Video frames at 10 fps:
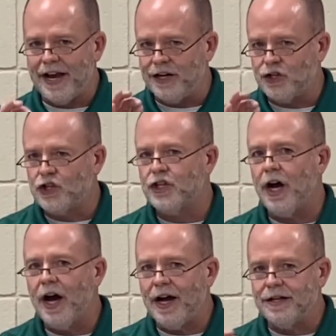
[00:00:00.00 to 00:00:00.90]
can
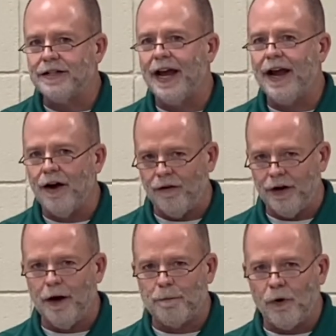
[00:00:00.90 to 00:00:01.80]
shut down
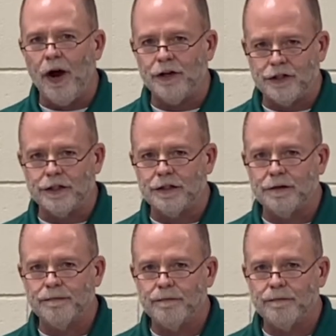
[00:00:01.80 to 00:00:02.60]
a project.